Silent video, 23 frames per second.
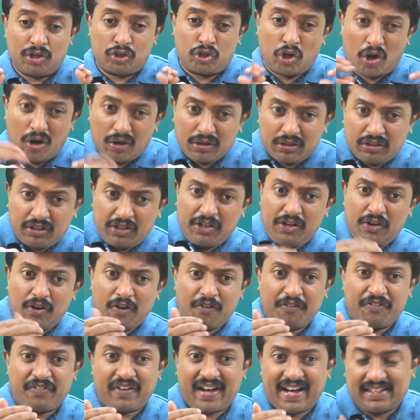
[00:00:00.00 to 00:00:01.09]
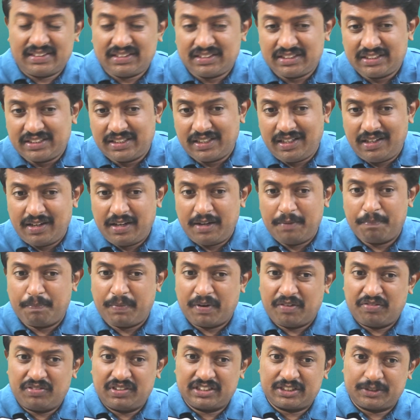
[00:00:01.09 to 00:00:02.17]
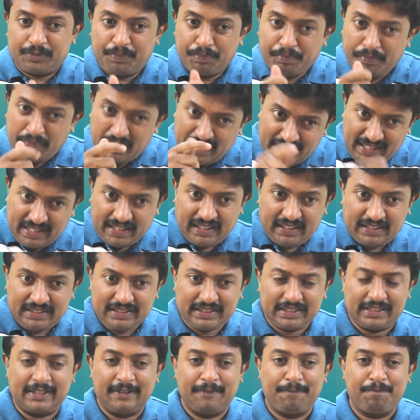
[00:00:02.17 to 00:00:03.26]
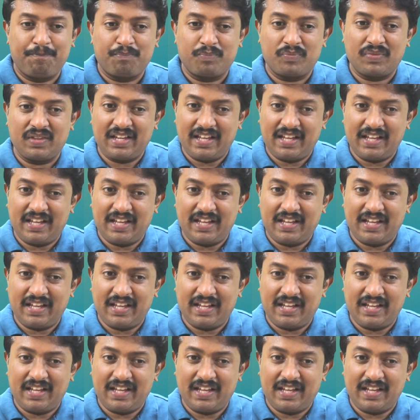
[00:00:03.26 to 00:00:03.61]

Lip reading: doctrine of ancillary powers means